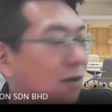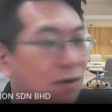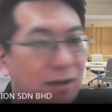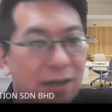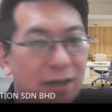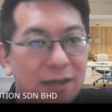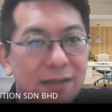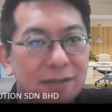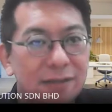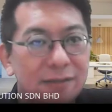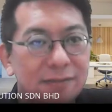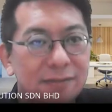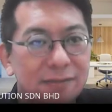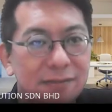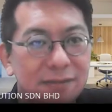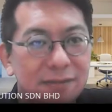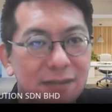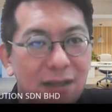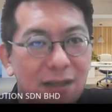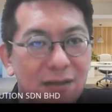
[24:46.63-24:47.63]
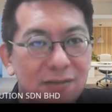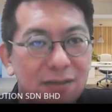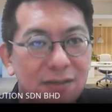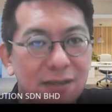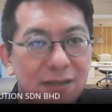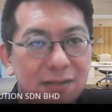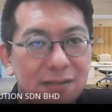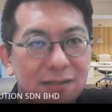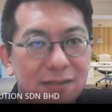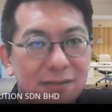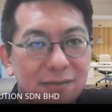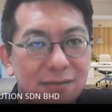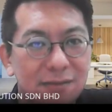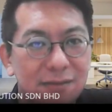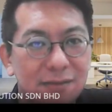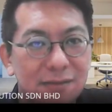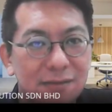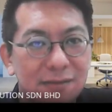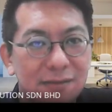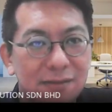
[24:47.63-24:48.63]
Okay. Now the
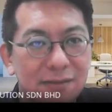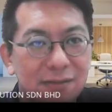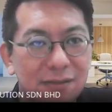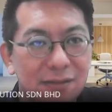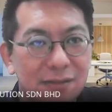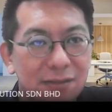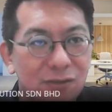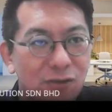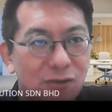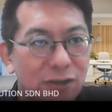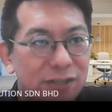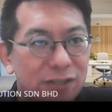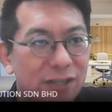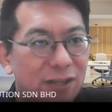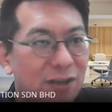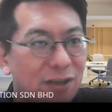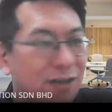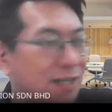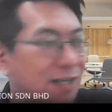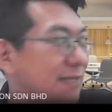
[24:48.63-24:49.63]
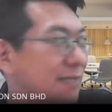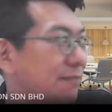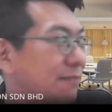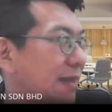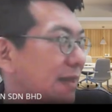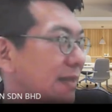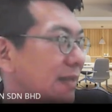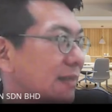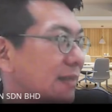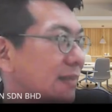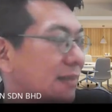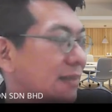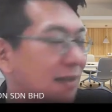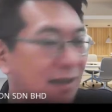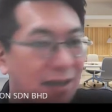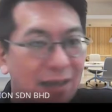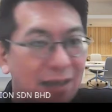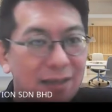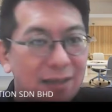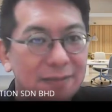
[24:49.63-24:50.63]
credit note is valid.
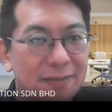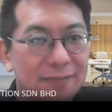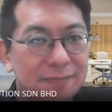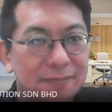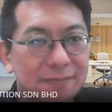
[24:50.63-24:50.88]
Okay.